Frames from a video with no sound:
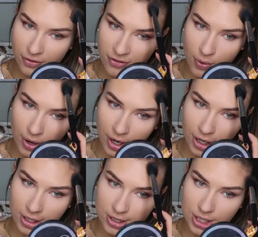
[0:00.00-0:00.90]

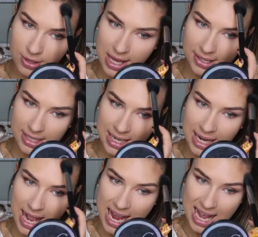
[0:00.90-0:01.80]
for
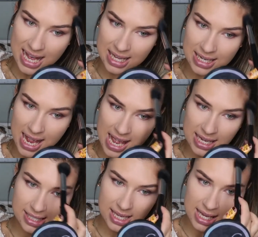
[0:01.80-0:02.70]

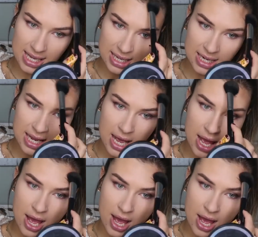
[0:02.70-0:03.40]
2018.